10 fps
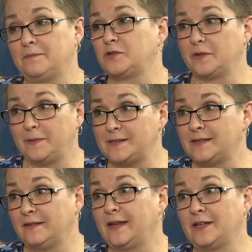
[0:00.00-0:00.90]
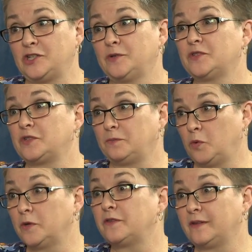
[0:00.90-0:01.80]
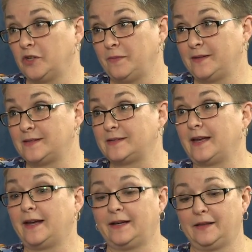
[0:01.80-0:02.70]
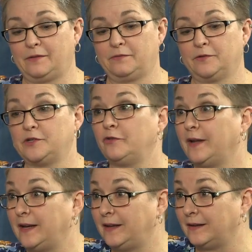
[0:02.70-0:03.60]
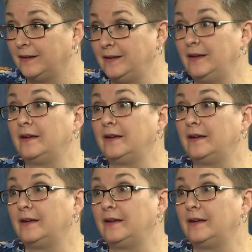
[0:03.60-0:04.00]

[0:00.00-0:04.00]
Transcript: Um, so the best thing they can do is support the Humane Society through donating